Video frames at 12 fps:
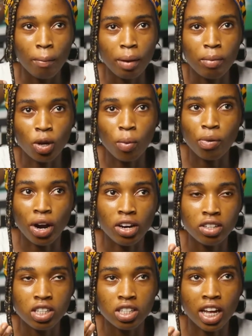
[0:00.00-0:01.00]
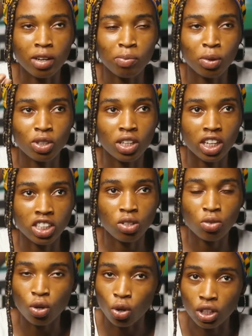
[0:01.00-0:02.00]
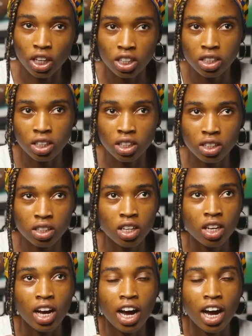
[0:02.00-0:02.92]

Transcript: Maybe your priority is like build the necessary connections,